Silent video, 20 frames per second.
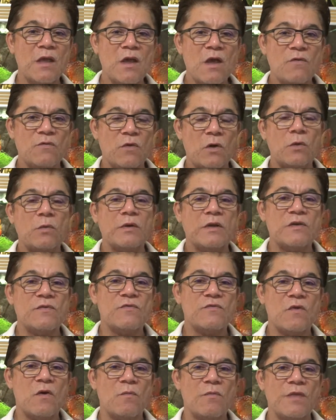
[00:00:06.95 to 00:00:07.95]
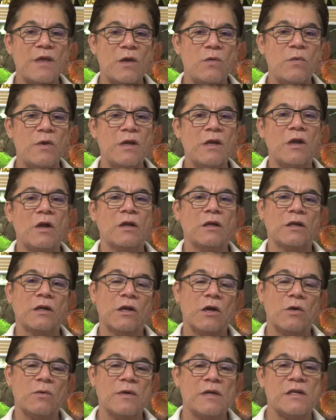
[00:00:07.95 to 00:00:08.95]
Following from there, we're going to
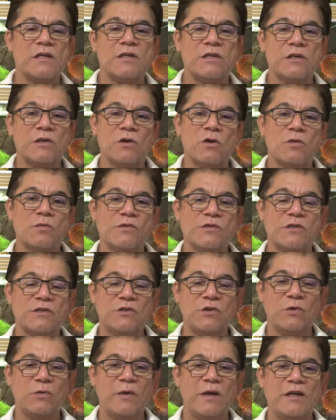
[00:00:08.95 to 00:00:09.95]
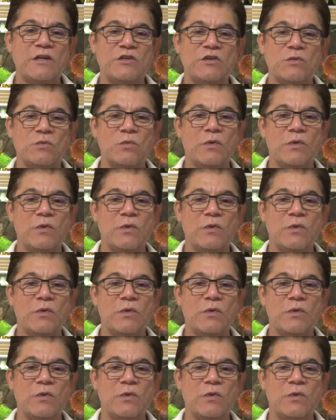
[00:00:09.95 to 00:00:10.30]
go into the opposite direction.